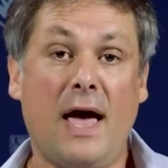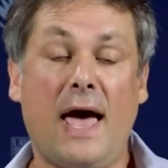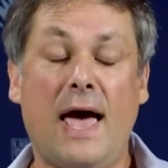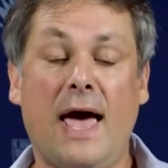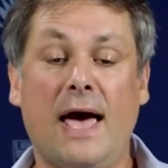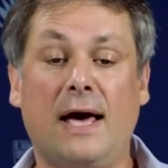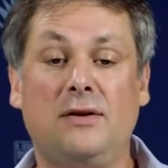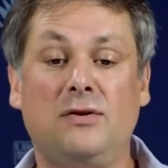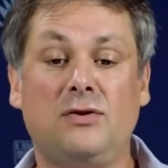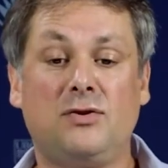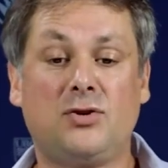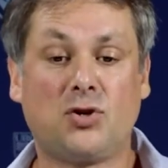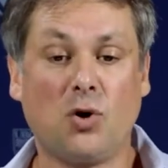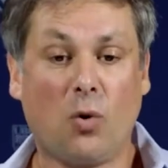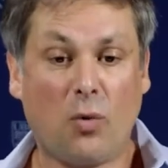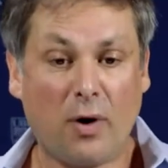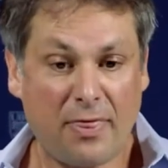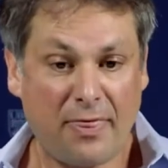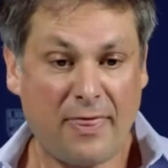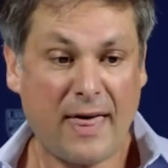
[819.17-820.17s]
And
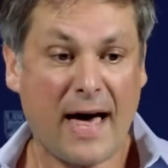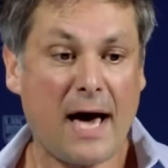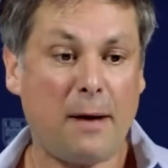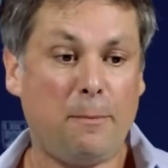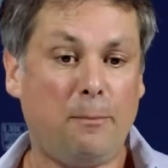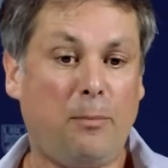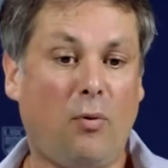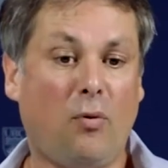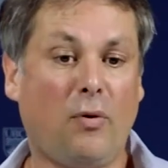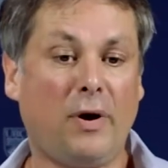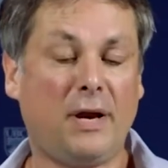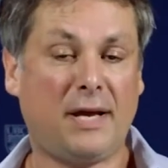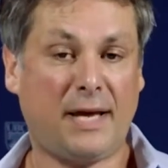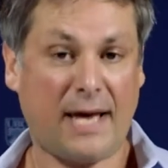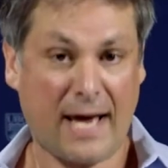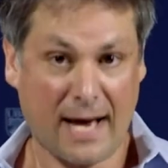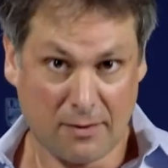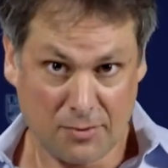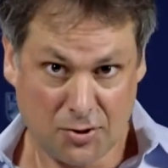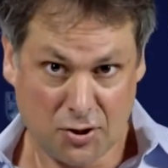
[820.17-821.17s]
so at that point,
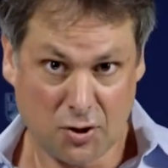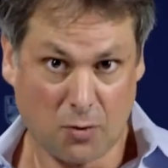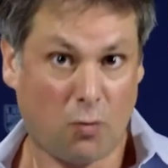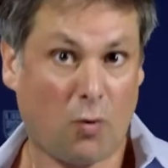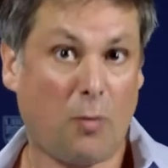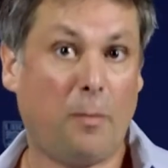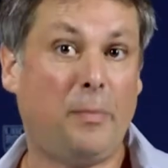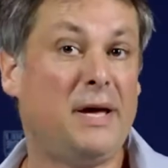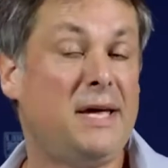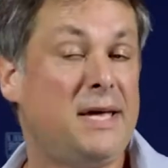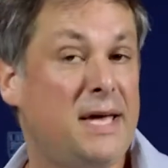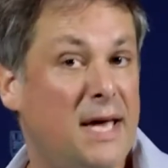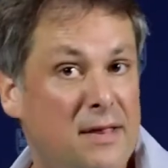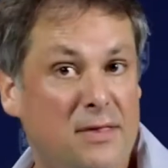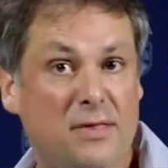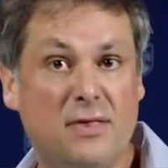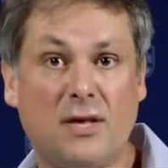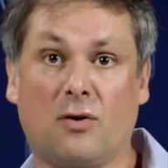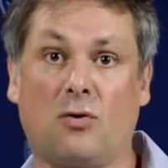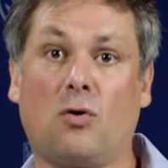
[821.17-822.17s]
counsel will
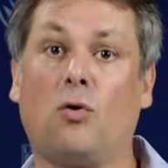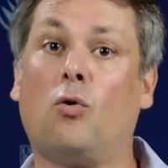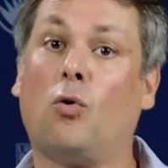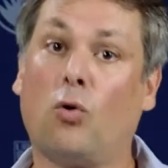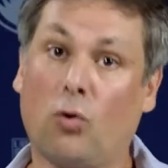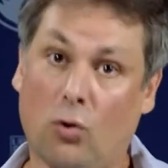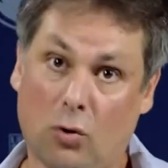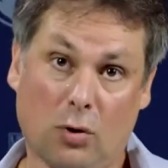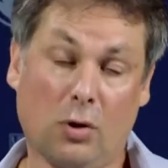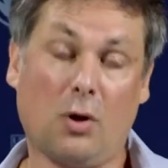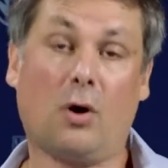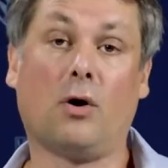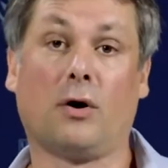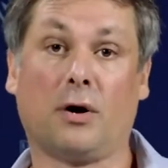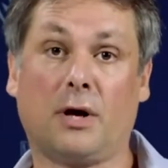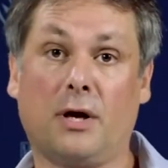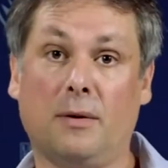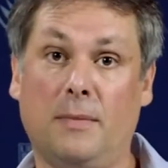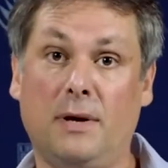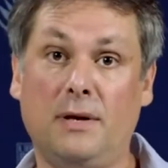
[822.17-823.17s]
begin their oral
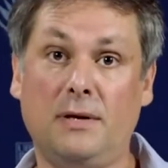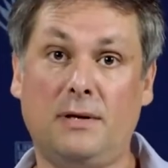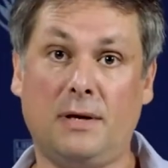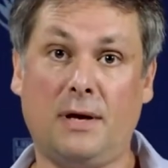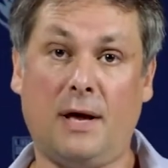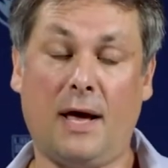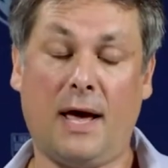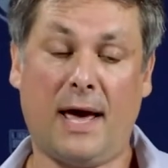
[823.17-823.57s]
argument,